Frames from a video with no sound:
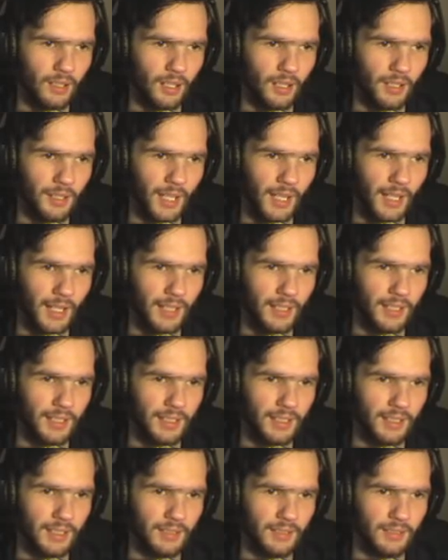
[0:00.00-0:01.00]

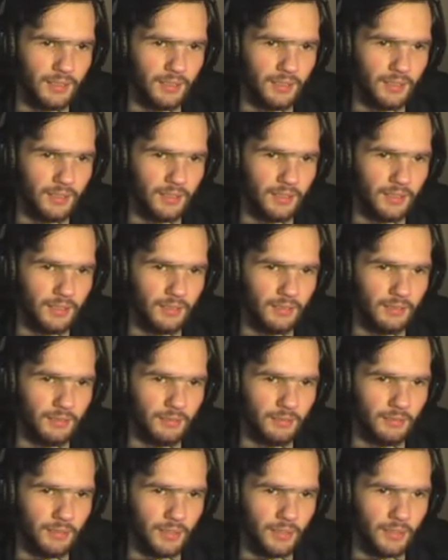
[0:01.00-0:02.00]
Okay.
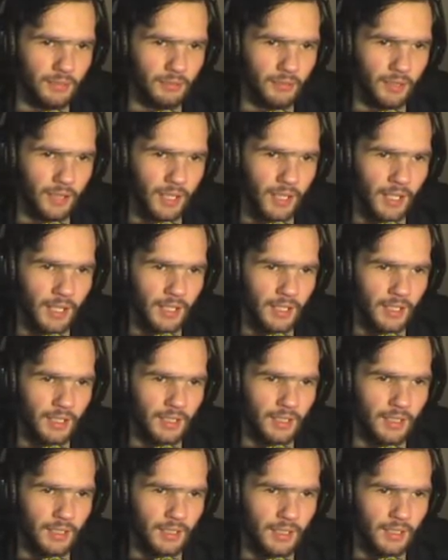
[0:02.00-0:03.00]

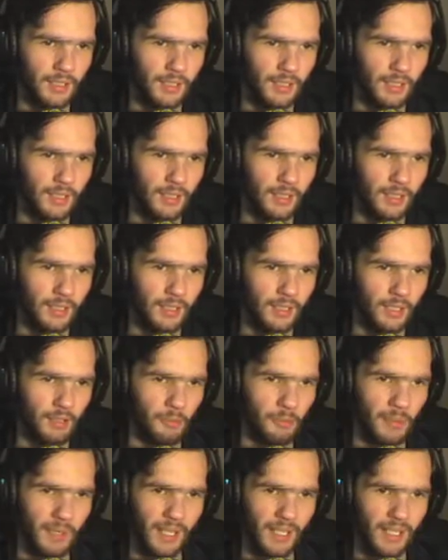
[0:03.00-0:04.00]
Right.
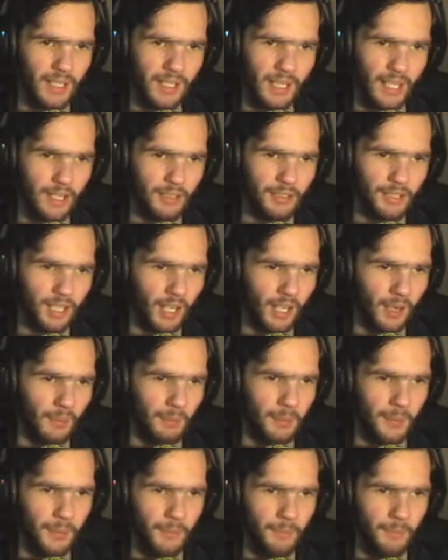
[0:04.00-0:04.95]
Can we pick anything else up?